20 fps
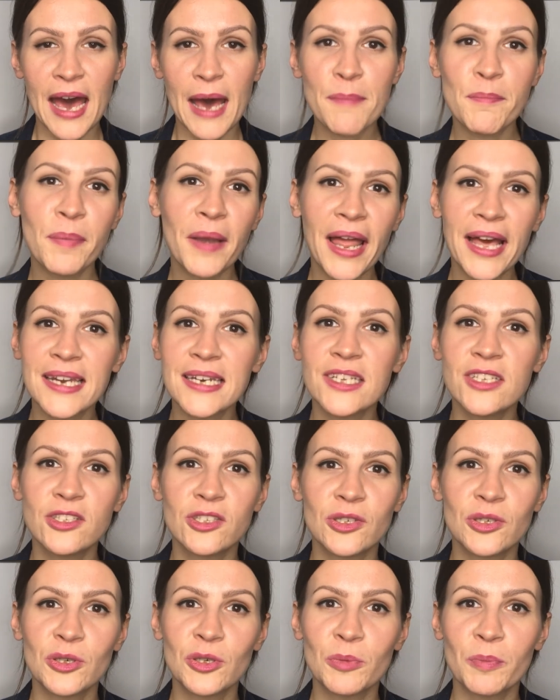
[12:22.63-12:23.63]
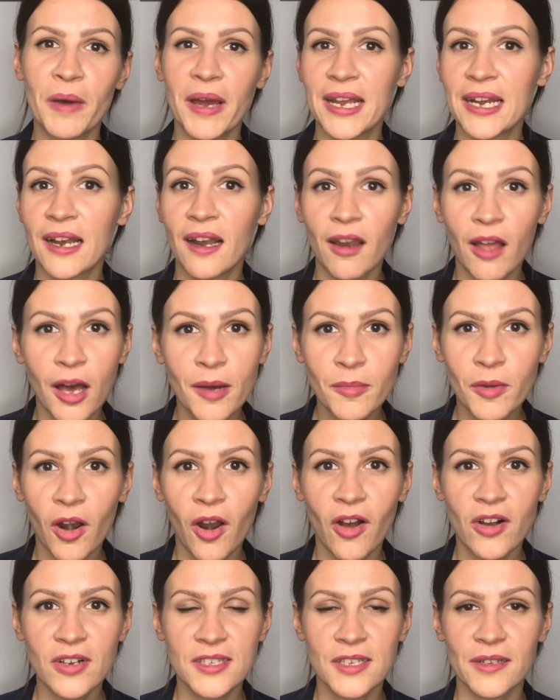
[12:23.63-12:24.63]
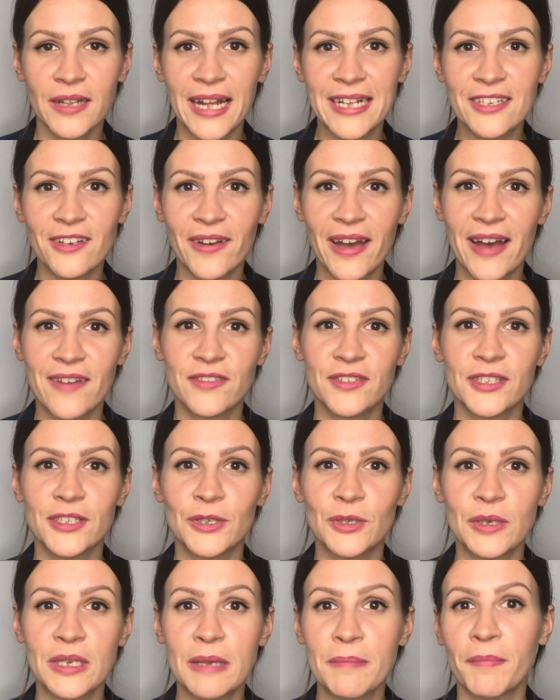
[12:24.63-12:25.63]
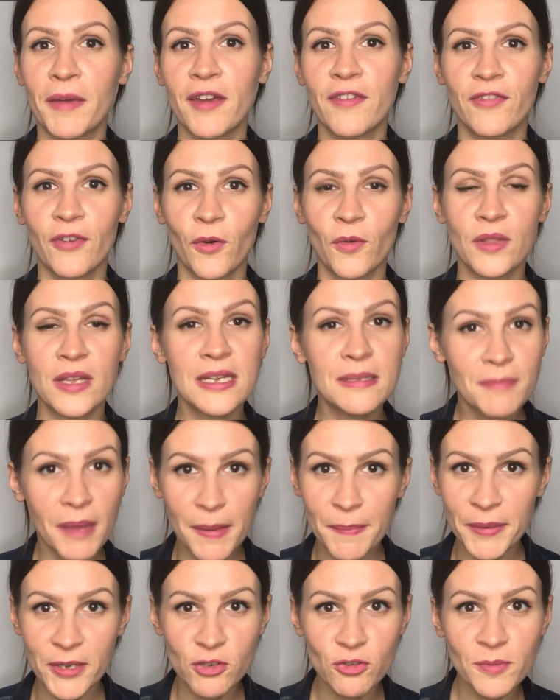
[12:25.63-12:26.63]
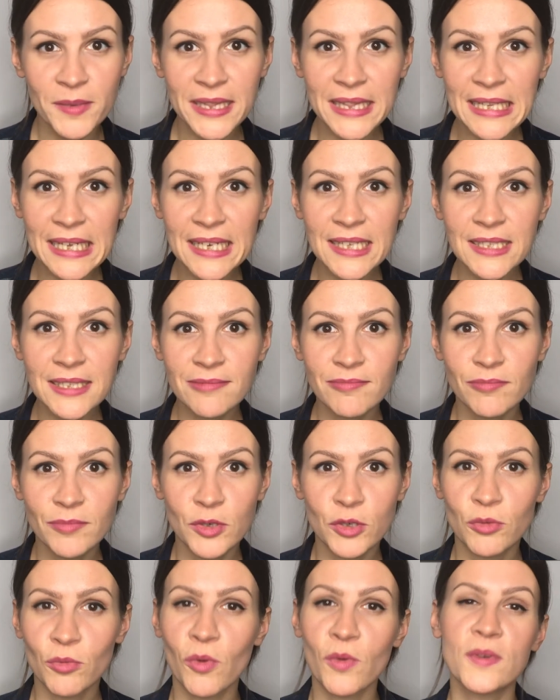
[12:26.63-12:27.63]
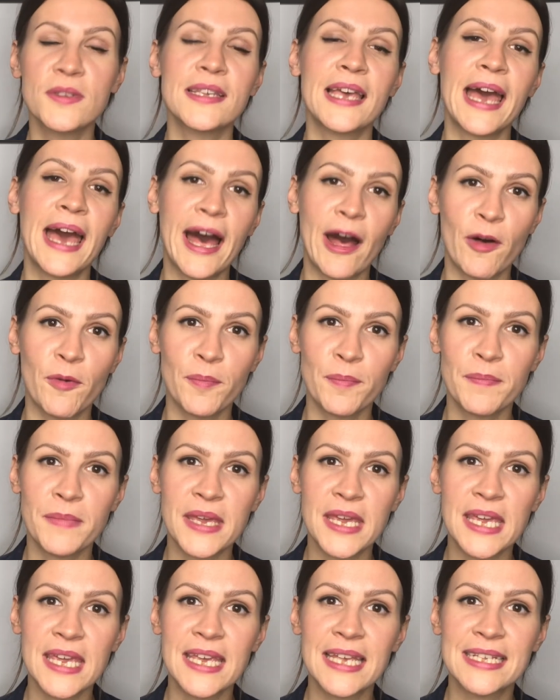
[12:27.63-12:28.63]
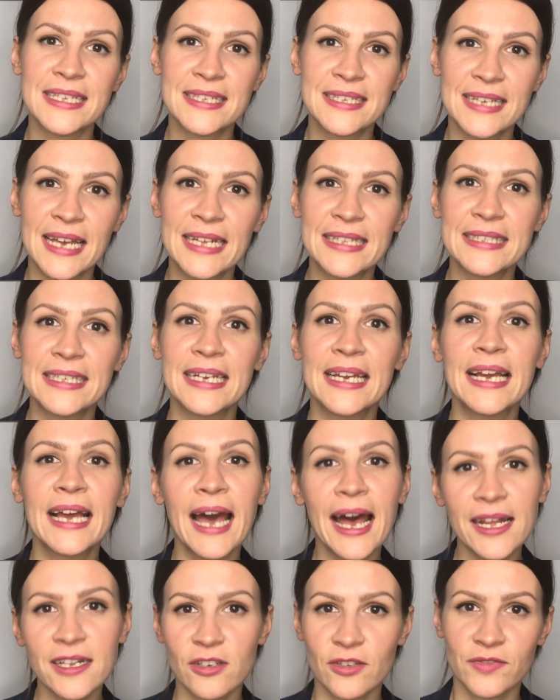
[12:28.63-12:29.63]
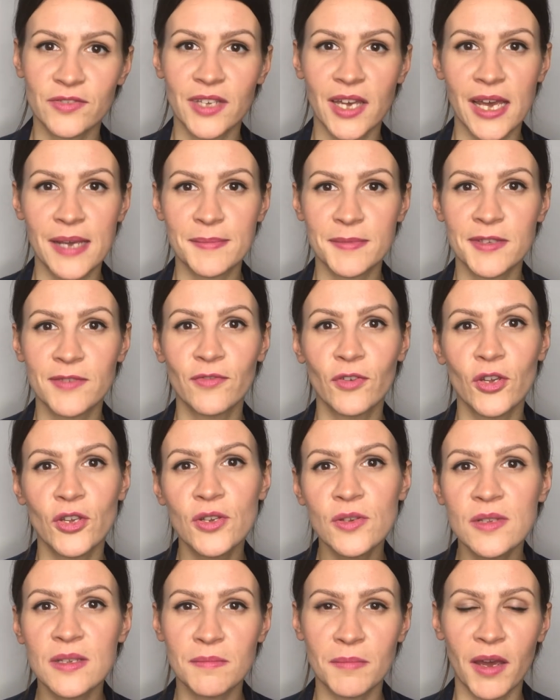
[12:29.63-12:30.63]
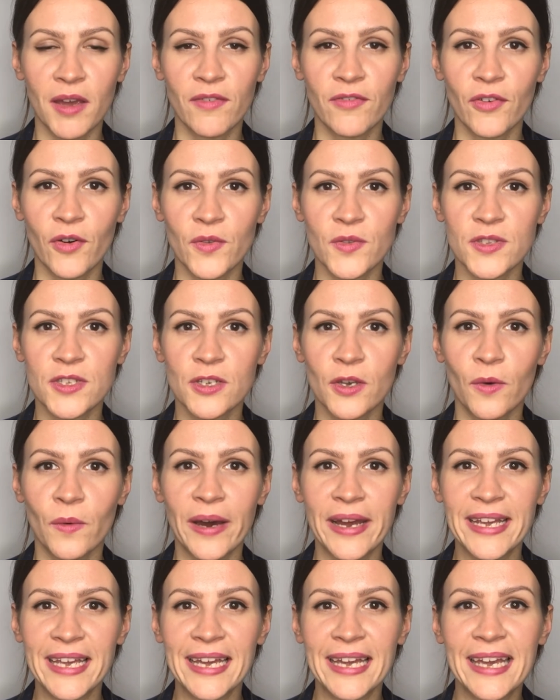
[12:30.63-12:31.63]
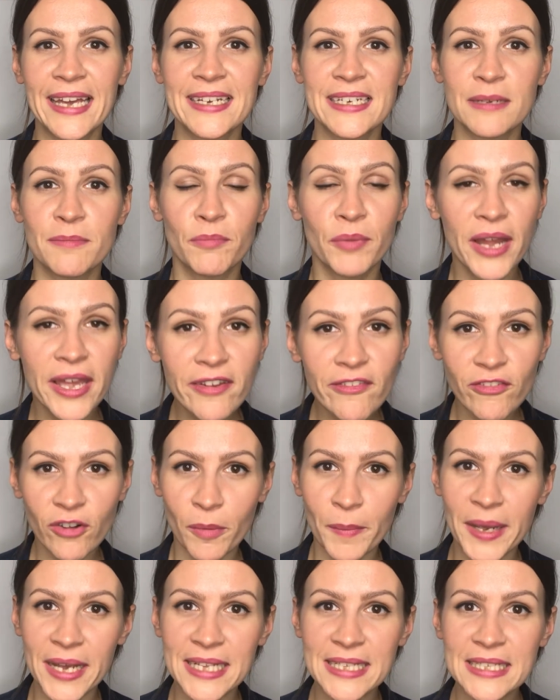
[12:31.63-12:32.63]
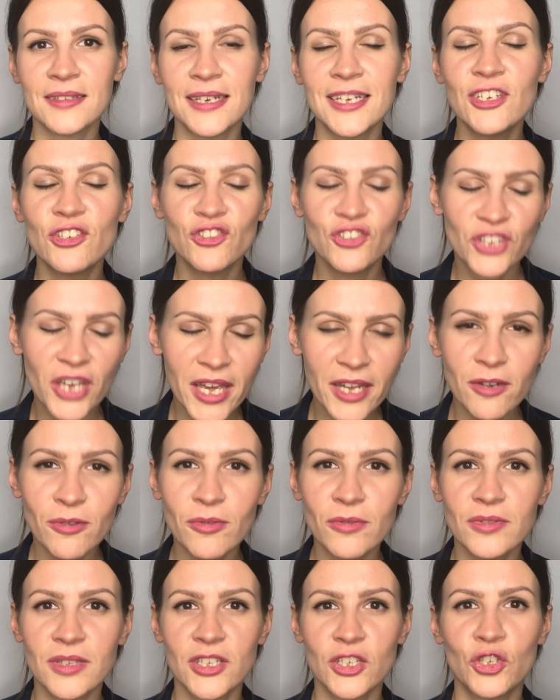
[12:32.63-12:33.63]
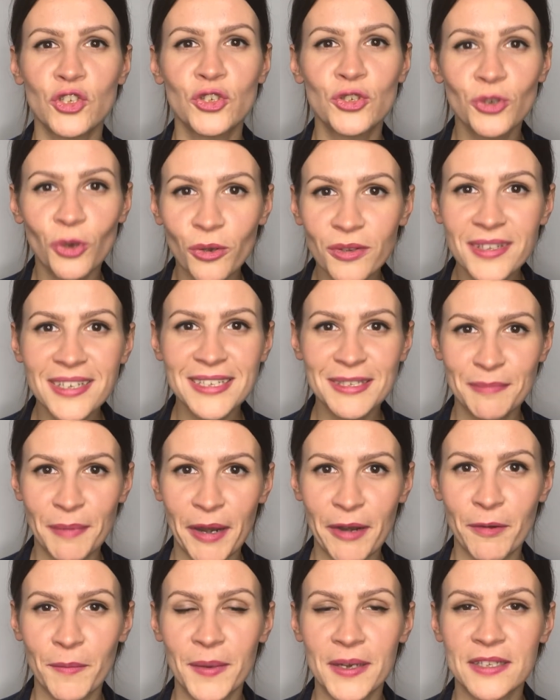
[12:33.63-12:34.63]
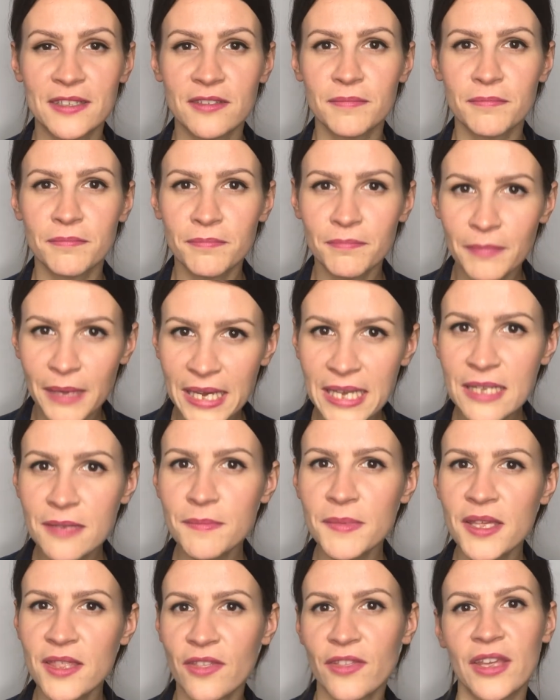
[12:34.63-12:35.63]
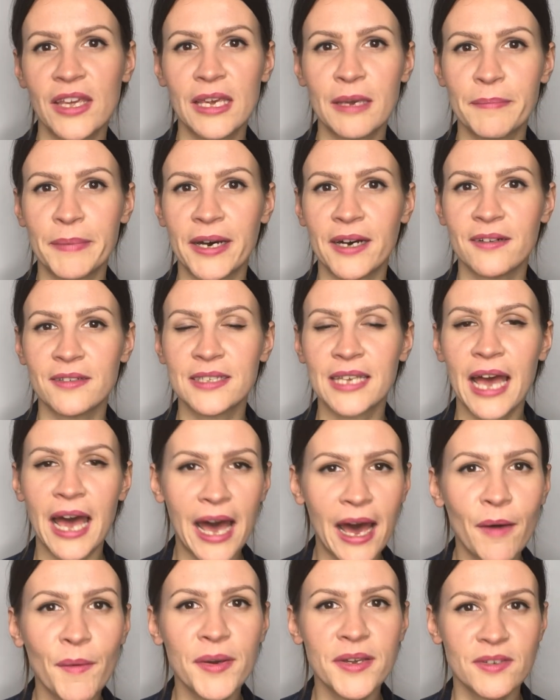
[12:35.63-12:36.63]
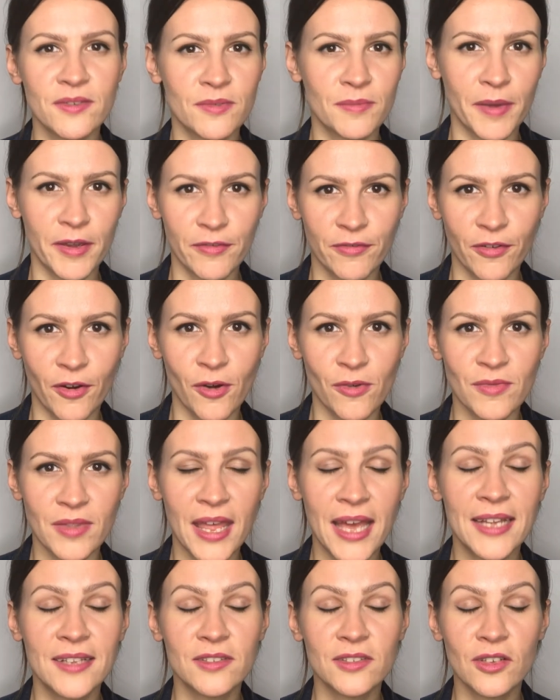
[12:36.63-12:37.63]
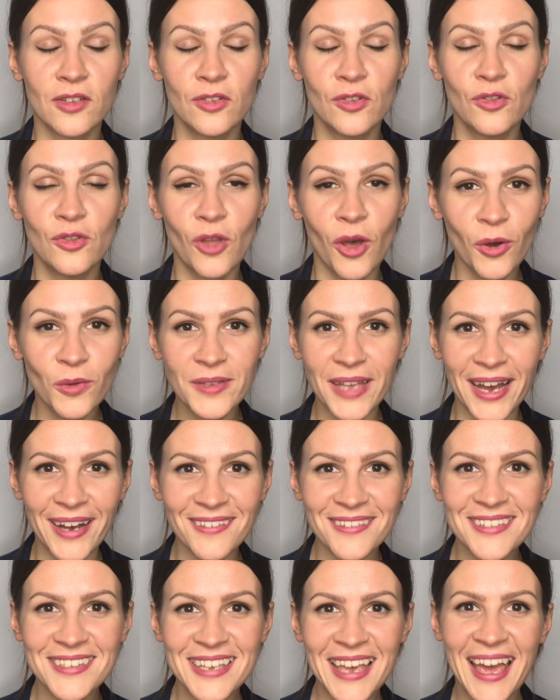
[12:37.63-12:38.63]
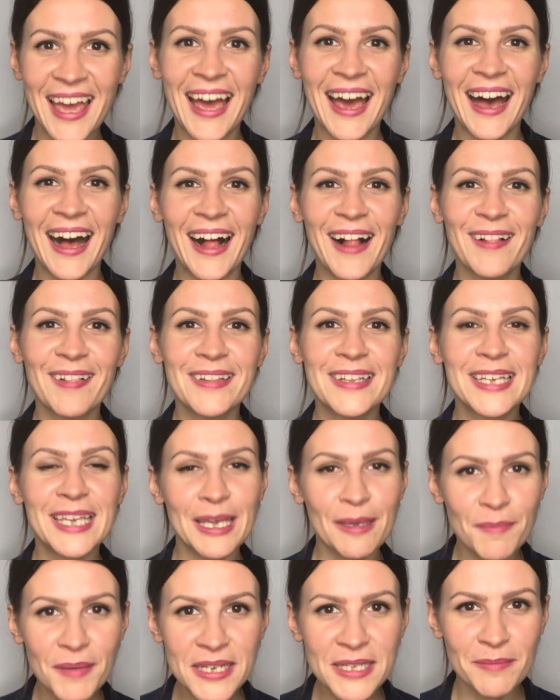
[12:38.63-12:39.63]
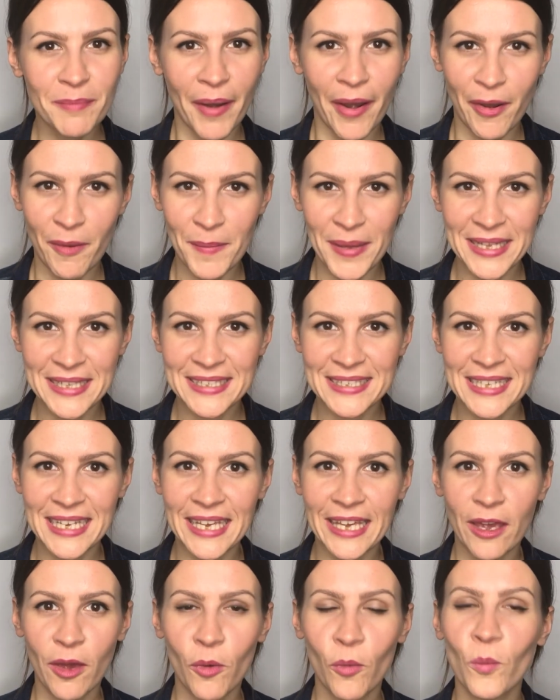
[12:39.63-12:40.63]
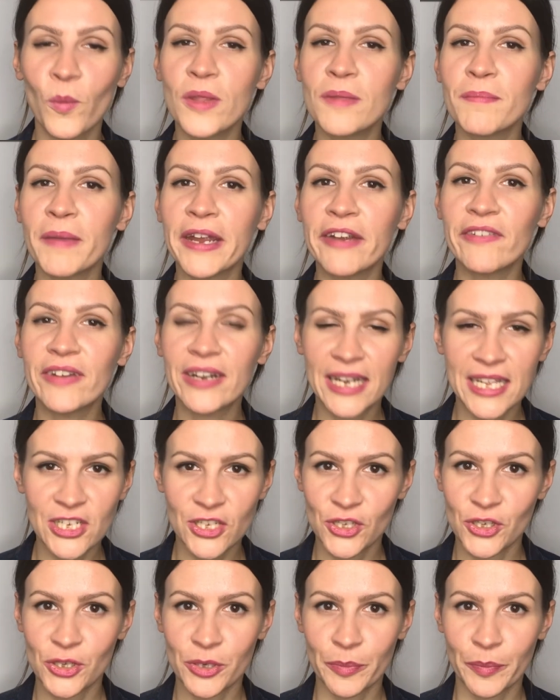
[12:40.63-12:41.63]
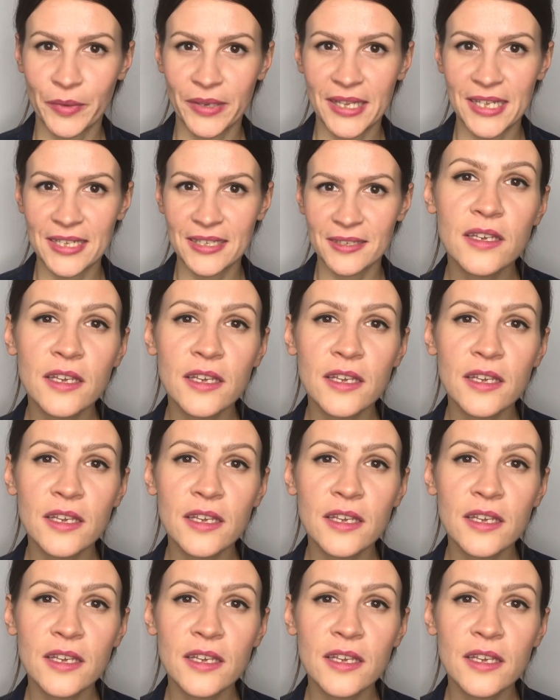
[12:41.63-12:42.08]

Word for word: I'm planning to buy an alarm clock so that I don't have to keep my phone in my bedroom at night, which will also help me set cutoff times for using my phone so I can get a break from it. In general, this short experiment made me think about how I use my phone and no doubt I'll keep experimenting with my relationship with it.